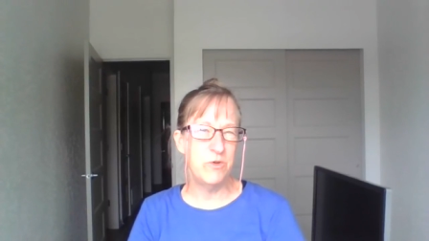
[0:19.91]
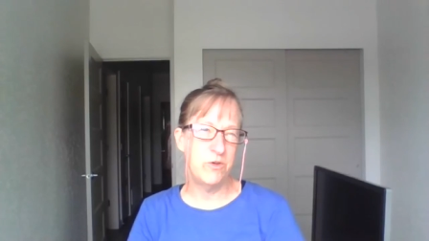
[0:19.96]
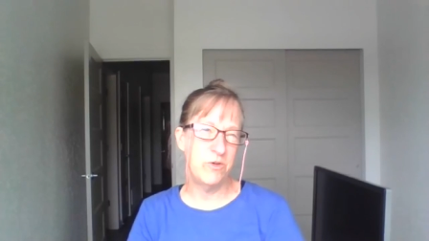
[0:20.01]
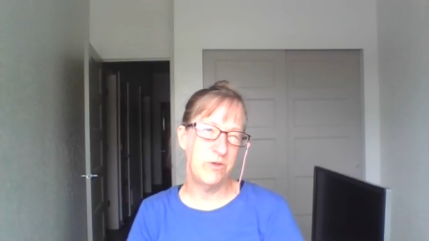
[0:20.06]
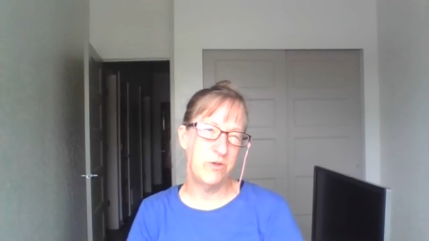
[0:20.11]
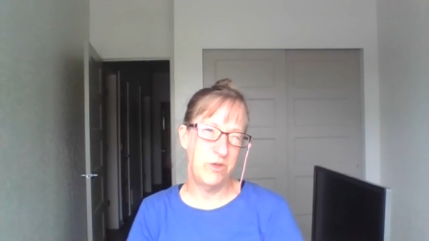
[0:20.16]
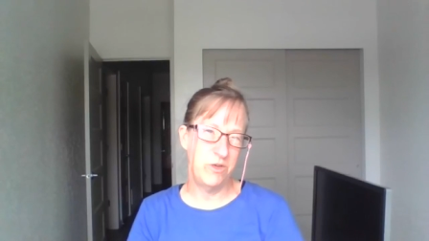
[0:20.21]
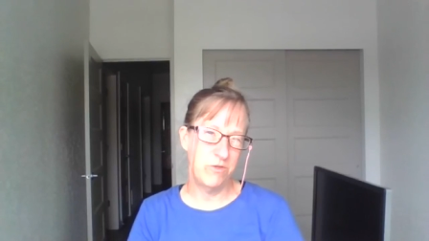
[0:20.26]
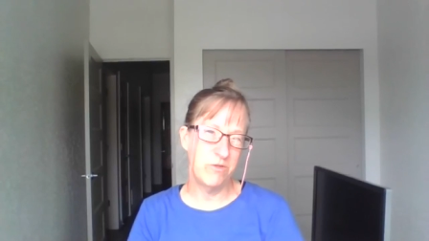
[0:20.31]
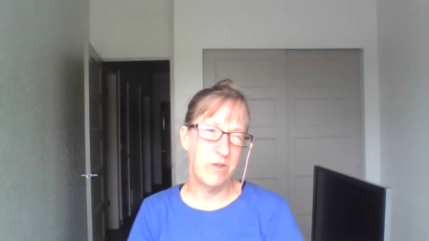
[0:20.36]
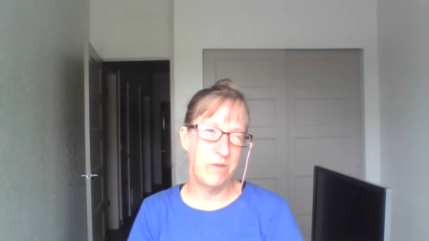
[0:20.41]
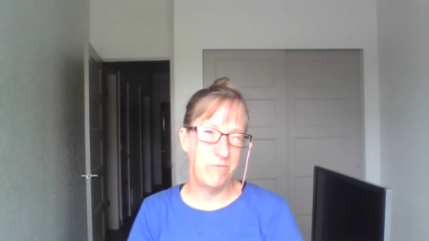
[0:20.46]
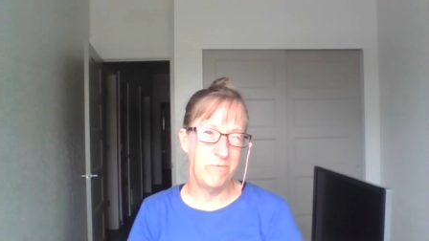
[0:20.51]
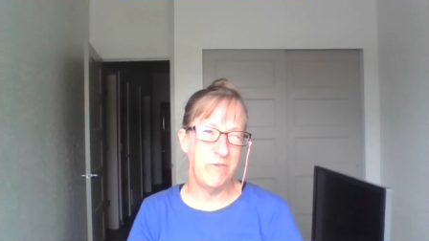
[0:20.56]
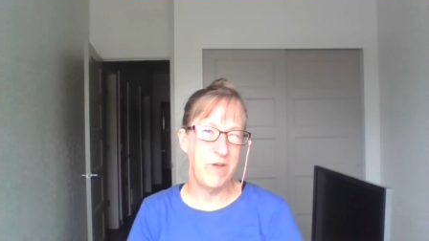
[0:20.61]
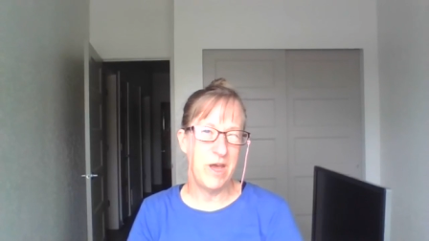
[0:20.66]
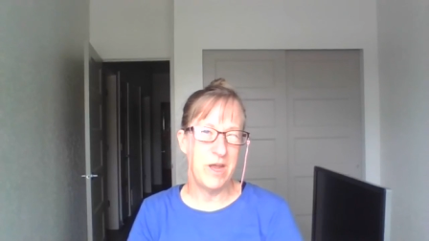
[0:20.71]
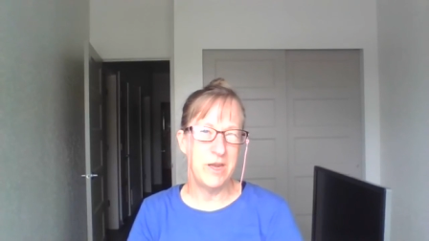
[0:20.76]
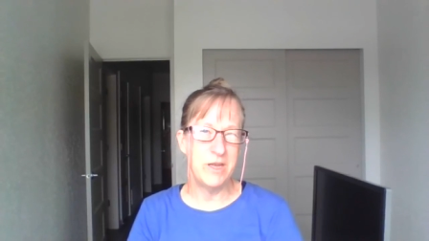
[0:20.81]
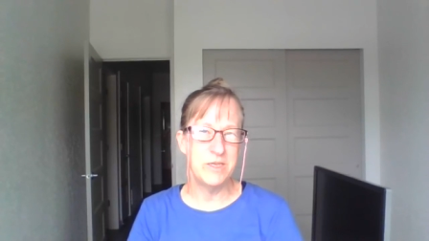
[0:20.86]
or your
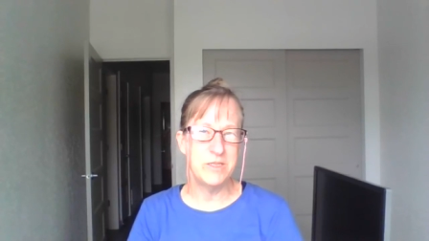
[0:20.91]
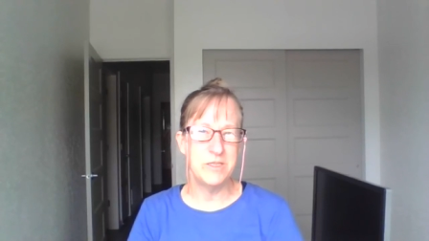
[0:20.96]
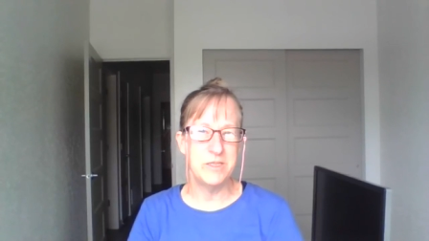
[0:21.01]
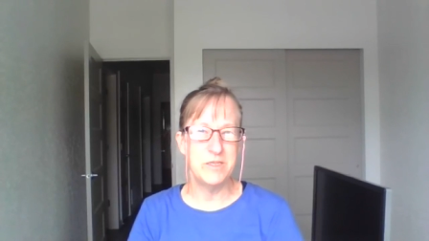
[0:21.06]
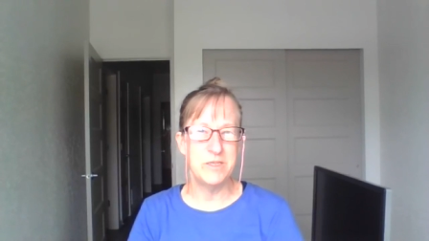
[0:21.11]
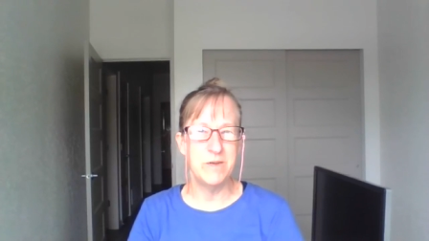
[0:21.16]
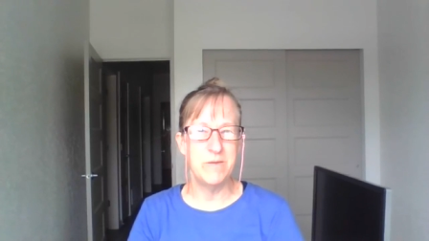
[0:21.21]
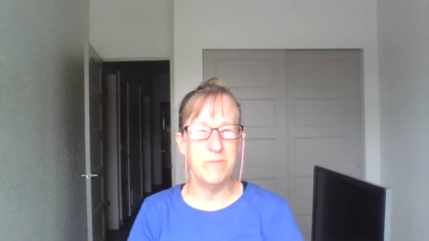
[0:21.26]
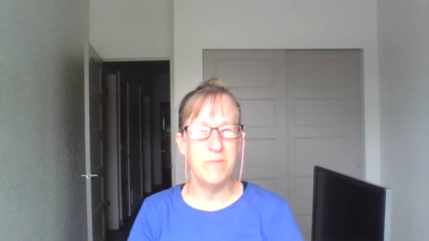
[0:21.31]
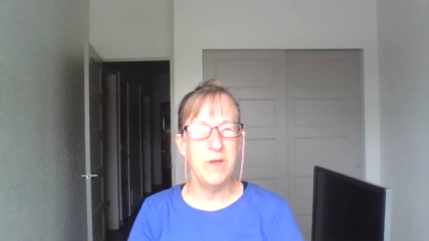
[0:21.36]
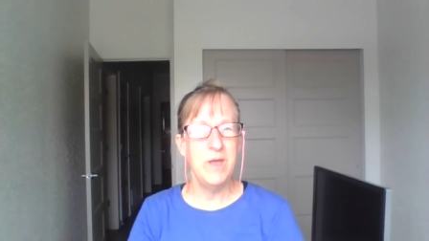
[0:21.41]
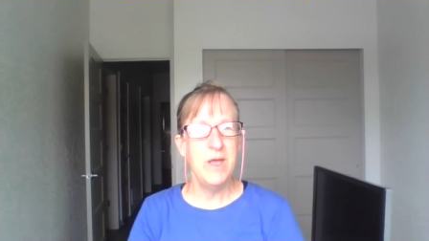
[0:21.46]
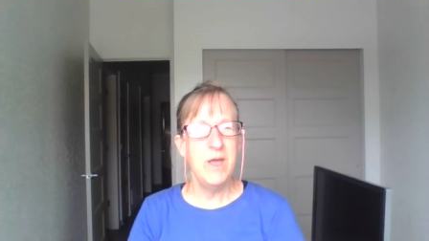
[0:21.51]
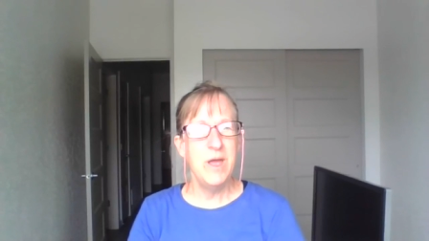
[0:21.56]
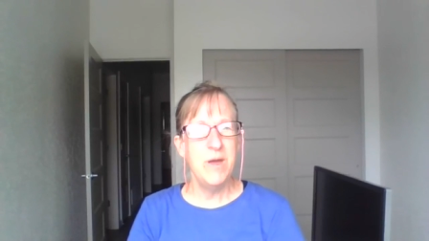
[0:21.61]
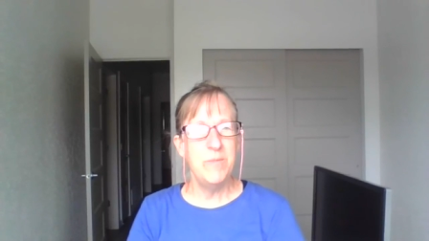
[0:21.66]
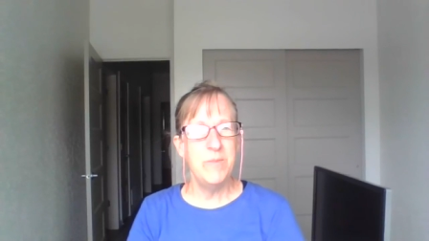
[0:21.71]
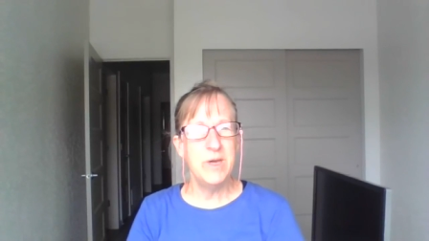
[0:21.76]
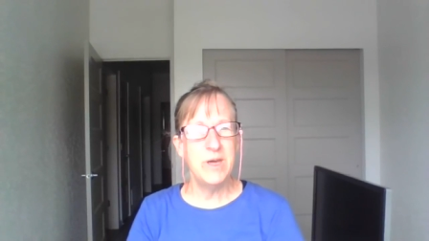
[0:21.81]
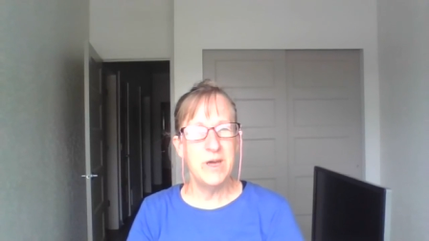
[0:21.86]
lymphatic system,
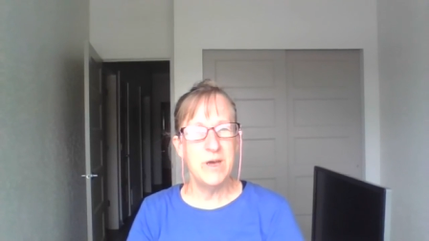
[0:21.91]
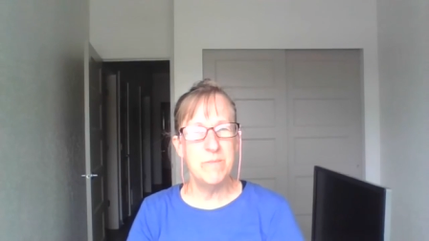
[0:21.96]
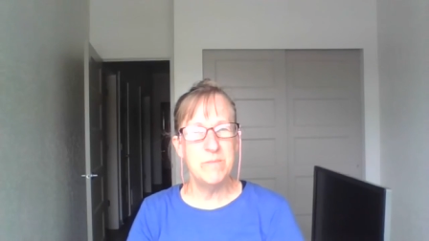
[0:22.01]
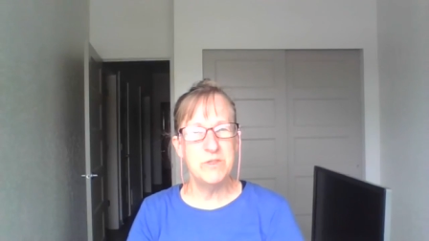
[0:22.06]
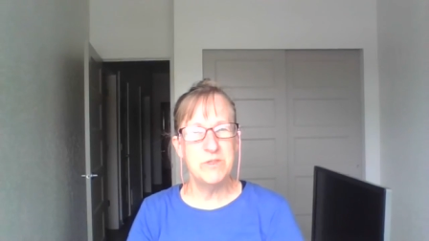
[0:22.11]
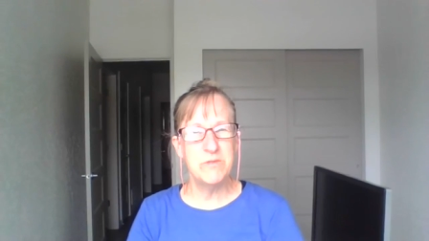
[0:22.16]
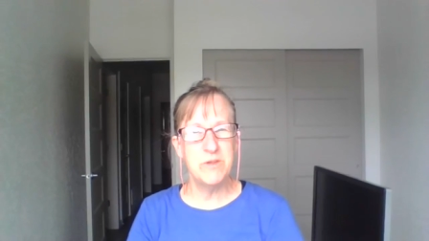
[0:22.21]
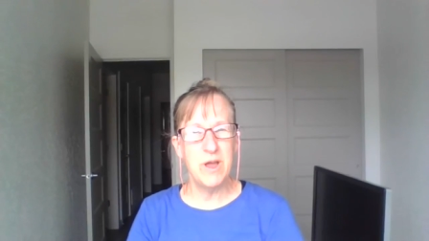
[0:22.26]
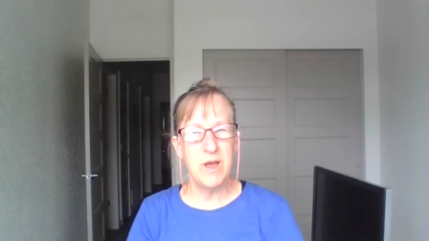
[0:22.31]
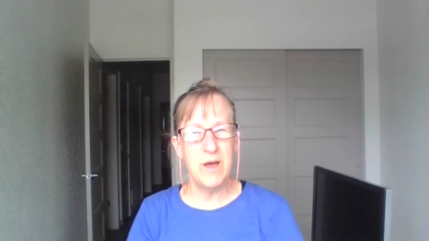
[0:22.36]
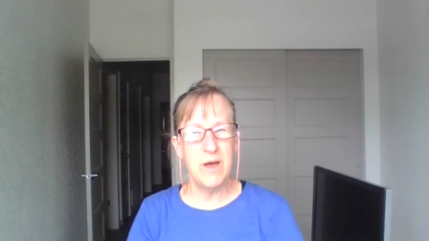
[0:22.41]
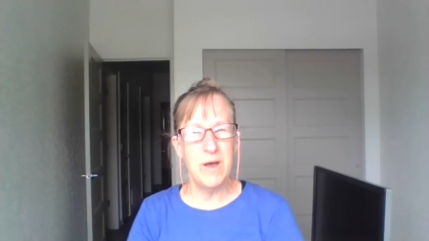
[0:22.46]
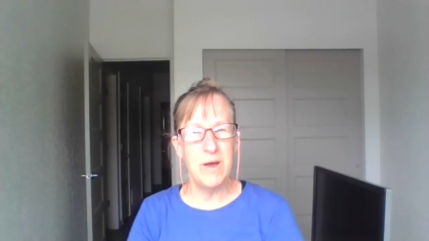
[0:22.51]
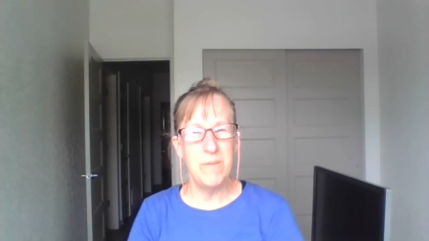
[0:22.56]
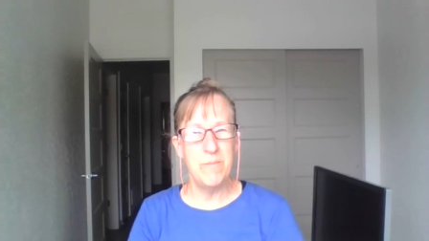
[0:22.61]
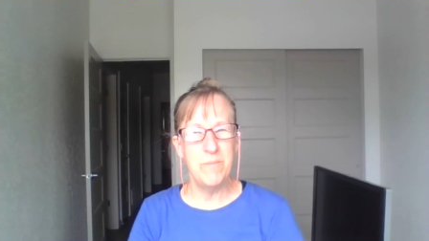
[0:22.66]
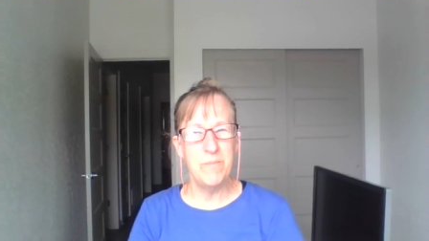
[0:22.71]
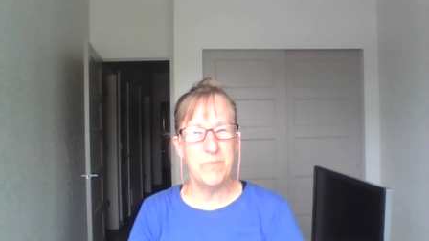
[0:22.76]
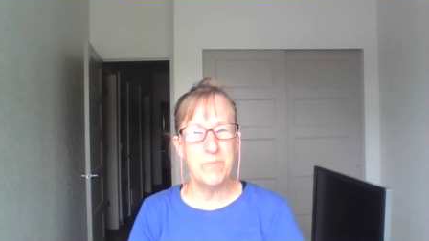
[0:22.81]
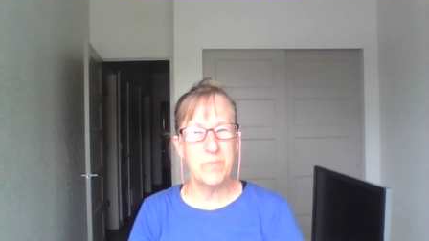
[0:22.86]
becomes
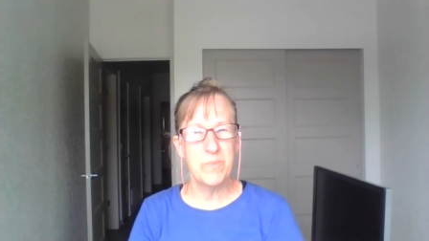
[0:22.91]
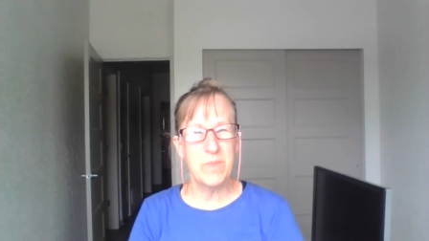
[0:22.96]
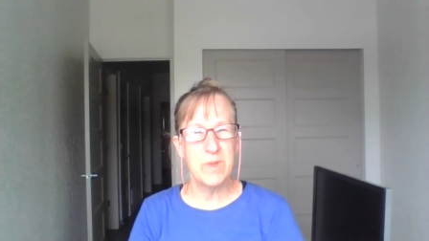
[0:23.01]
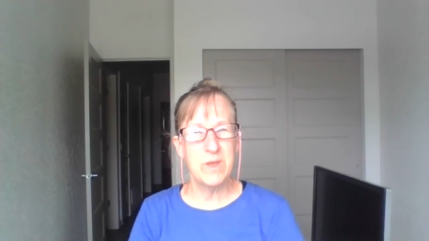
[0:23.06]
um,